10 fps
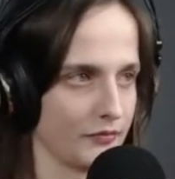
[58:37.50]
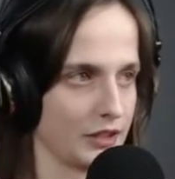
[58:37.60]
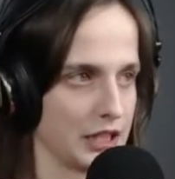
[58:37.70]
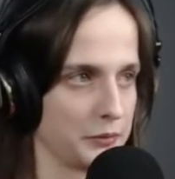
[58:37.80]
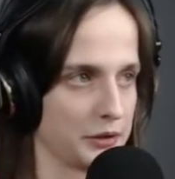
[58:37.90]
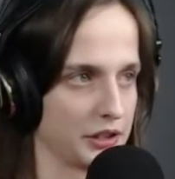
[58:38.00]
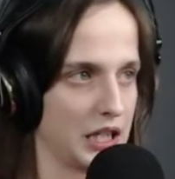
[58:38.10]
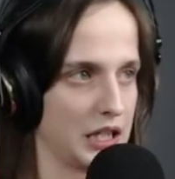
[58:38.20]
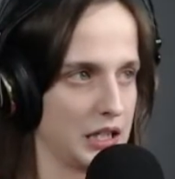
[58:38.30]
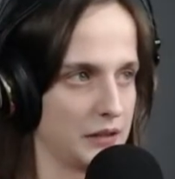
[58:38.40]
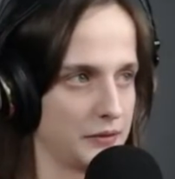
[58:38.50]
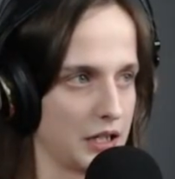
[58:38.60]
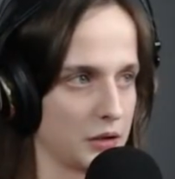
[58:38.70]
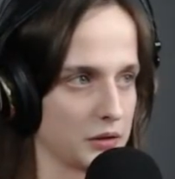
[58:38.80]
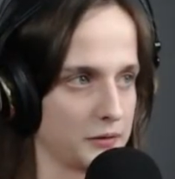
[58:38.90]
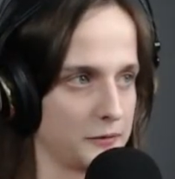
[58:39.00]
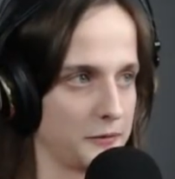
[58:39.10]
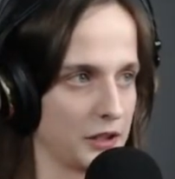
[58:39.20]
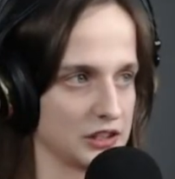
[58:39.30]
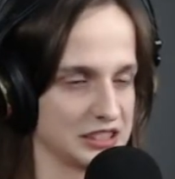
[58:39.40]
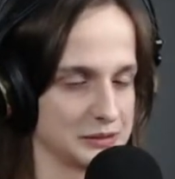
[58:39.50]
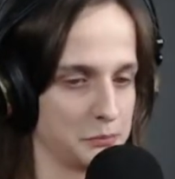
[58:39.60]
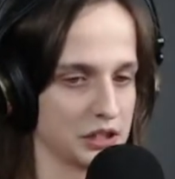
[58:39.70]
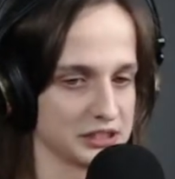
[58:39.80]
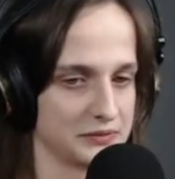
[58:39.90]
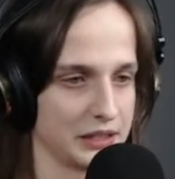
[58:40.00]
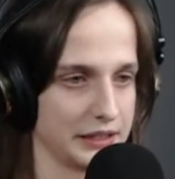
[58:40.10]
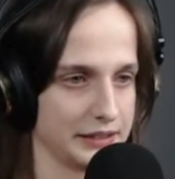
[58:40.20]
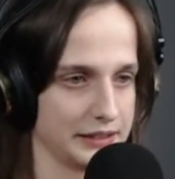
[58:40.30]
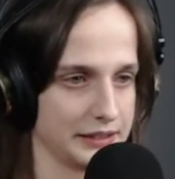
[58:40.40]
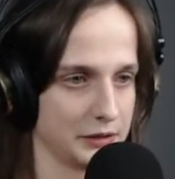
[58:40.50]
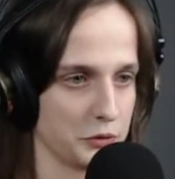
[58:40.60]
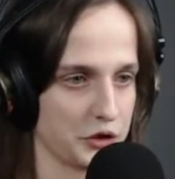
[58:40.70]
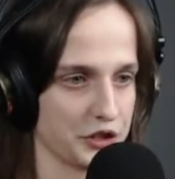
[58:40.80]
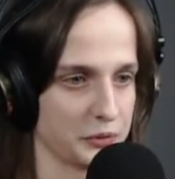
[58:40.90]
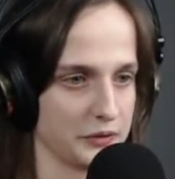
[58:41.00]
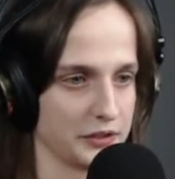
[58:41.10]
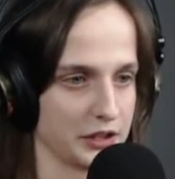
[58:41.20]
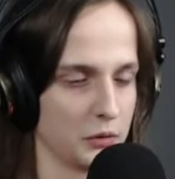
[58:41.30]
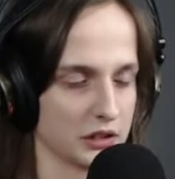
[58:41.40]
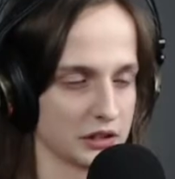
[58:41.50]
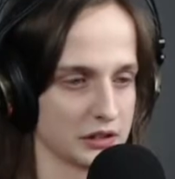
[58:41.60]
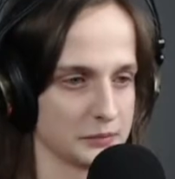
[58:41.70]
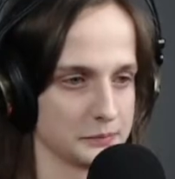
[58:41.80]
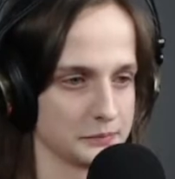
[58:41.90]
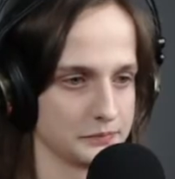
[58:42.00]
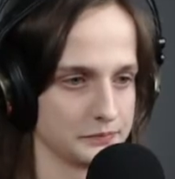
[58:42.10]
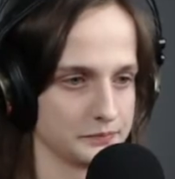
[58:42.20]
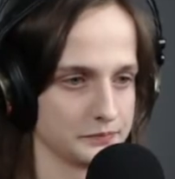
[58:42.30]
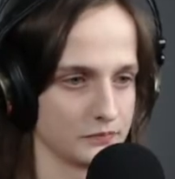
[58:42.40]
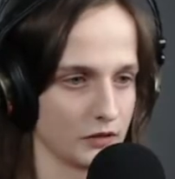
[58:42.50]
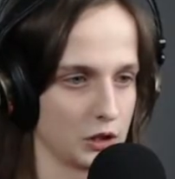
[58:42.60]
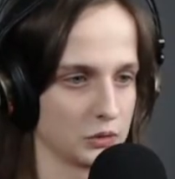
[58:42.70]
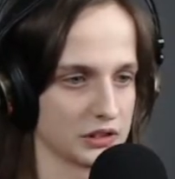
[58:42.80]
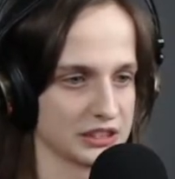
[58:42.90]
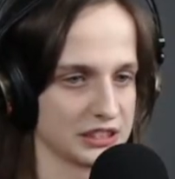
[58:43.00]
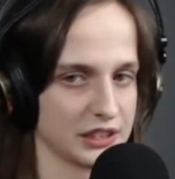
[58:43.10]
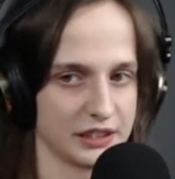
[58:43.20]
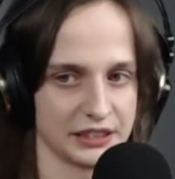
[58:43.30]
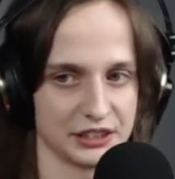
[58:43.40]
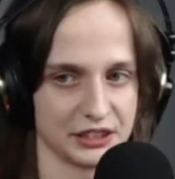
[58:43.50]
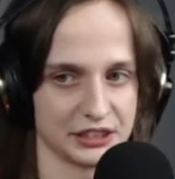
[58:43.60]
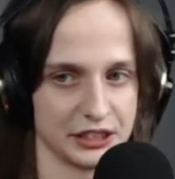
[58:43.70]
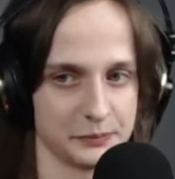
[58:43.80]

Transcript: And we're gonna have our first boss fight, which is with the Gonarch. Gonarch Slayer, as you can see.